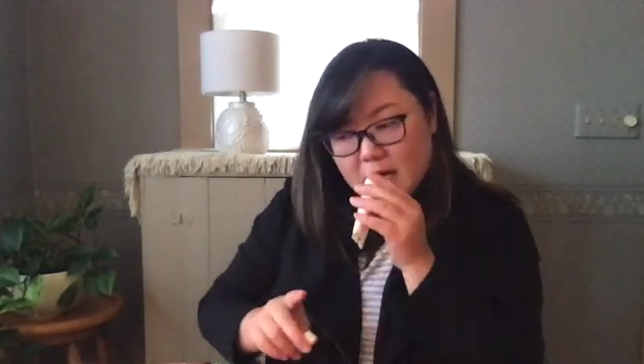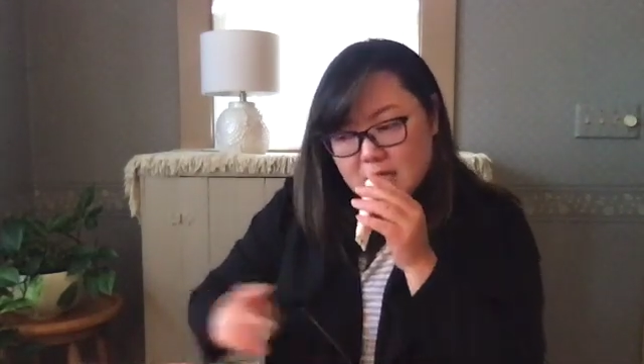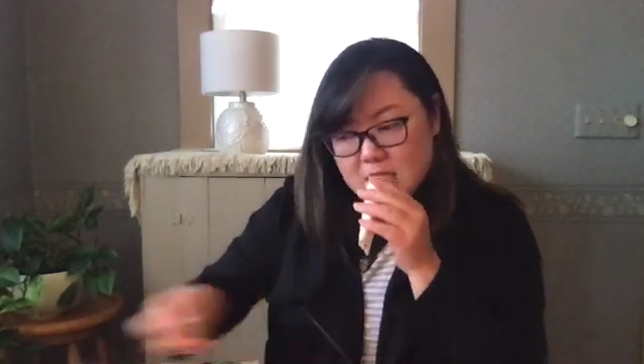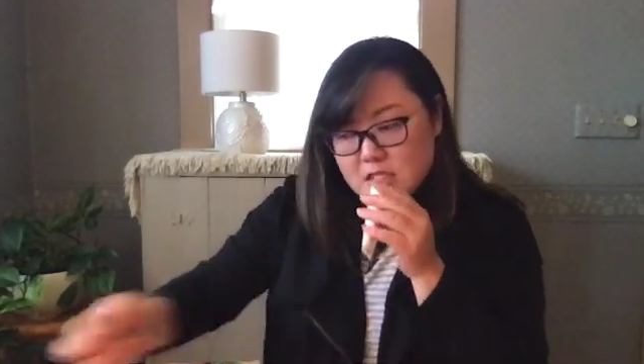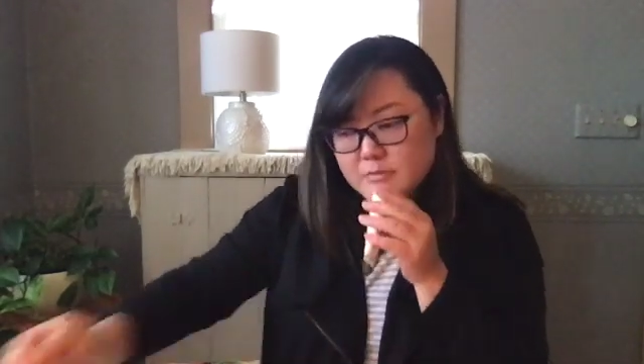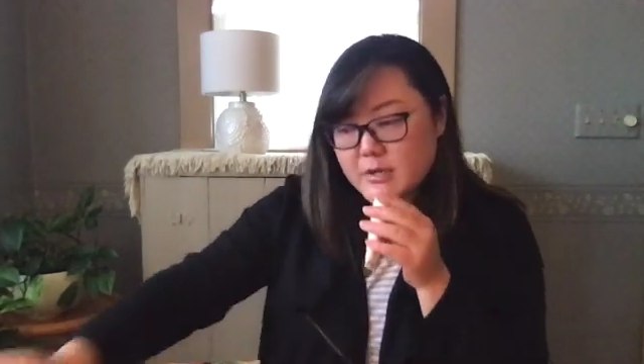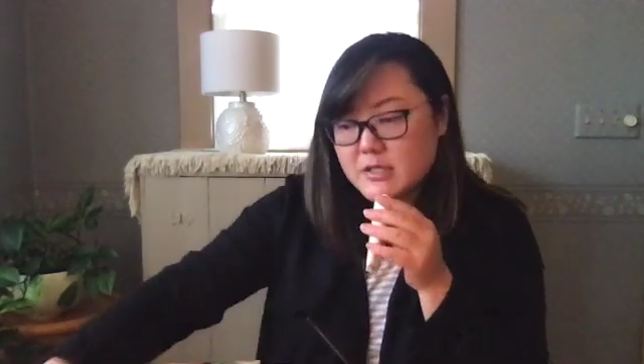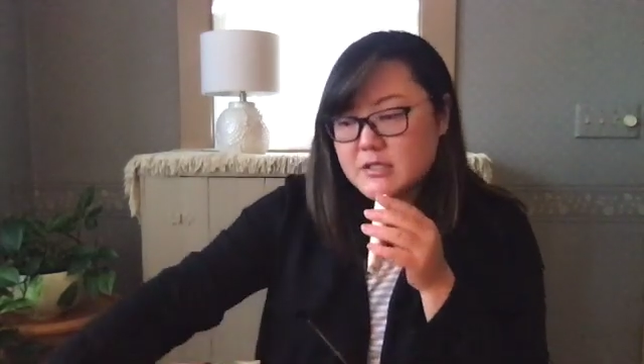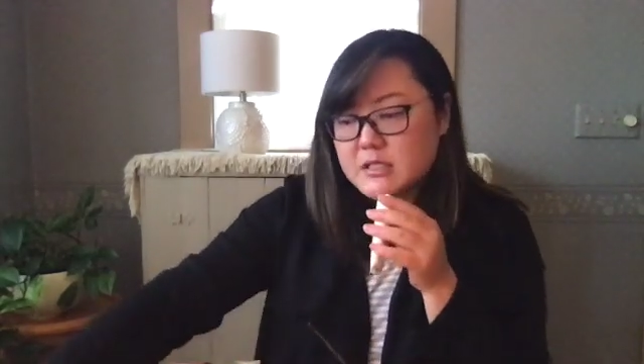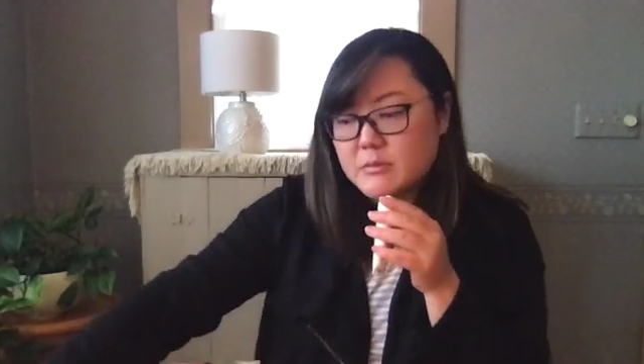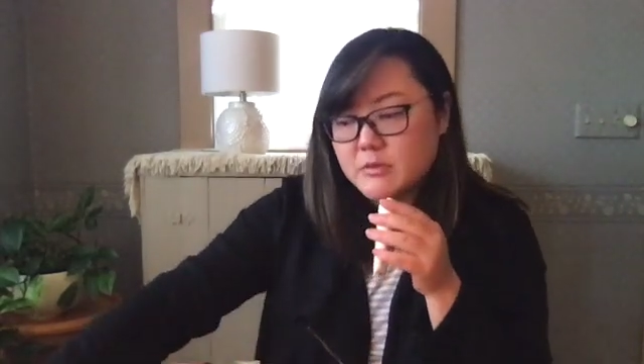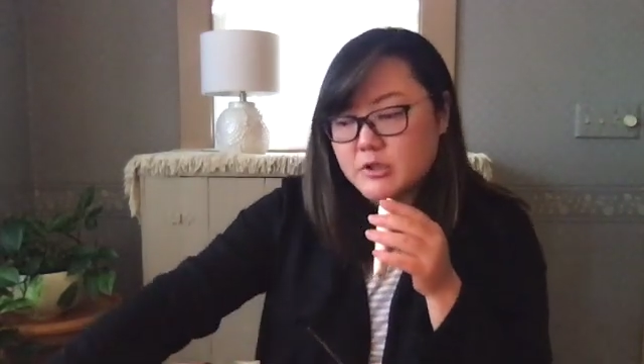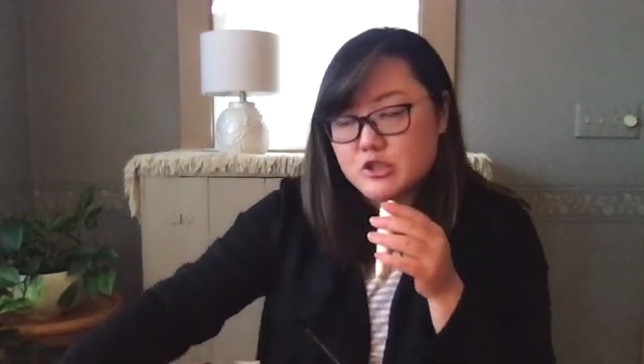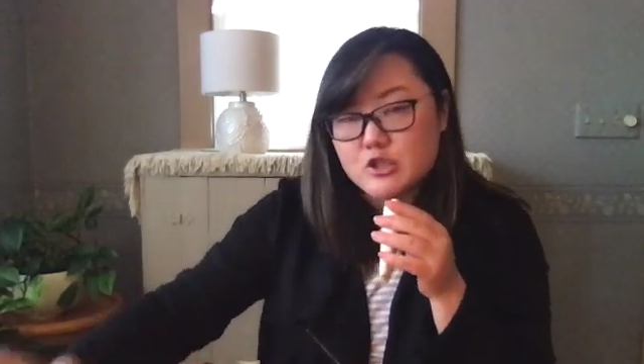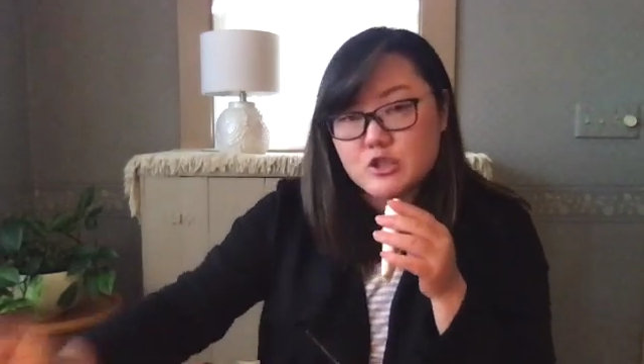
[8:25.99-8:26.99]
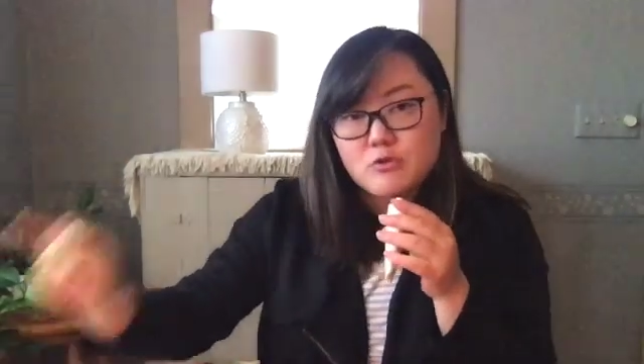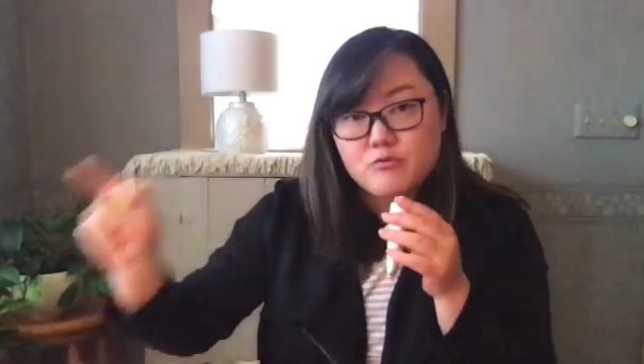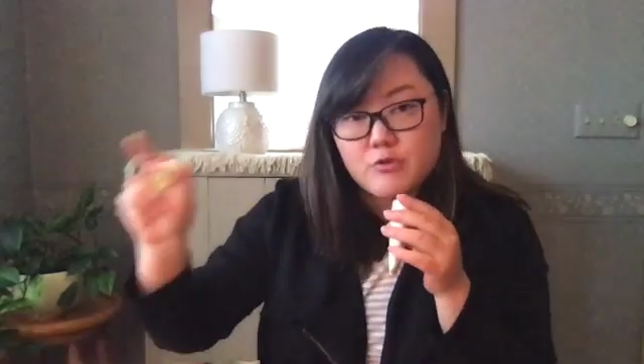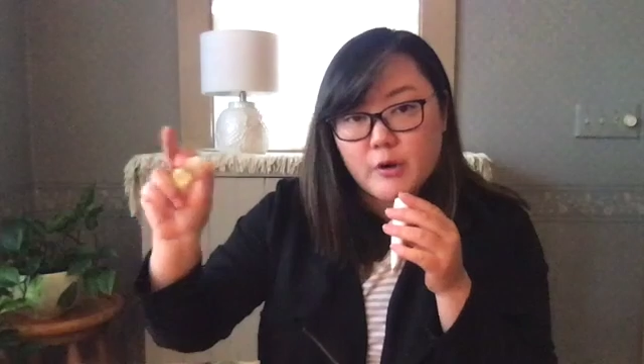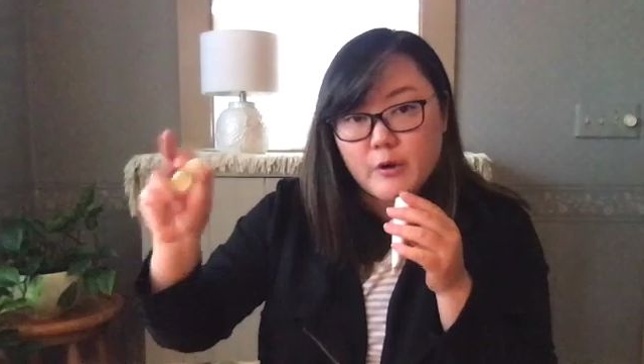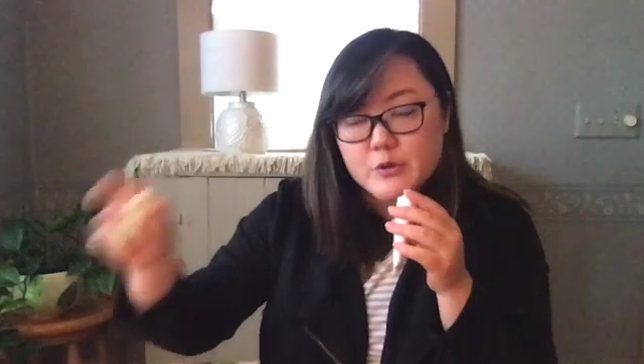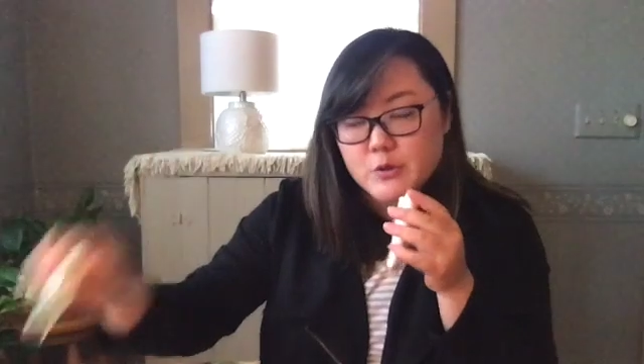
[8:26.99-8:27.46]
of smells similar to the
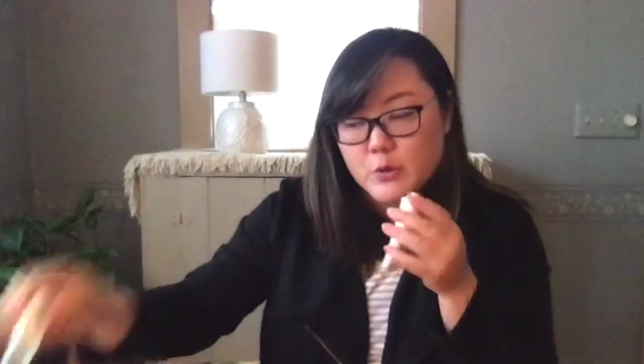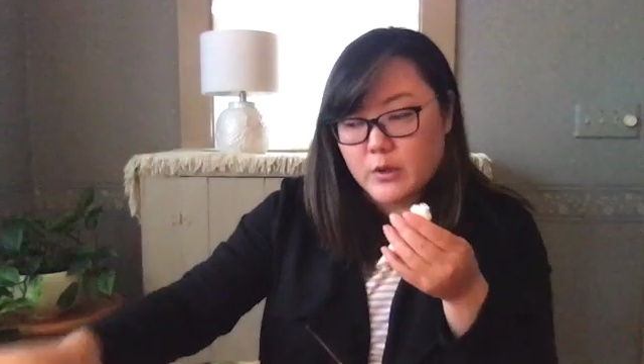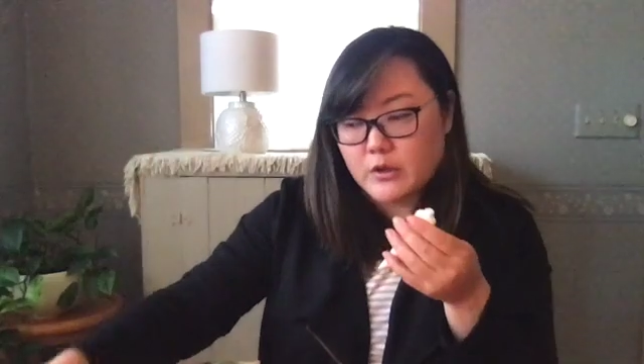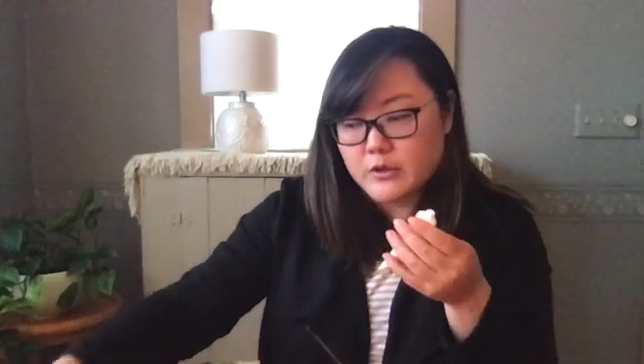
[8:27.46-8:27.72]
rose oil,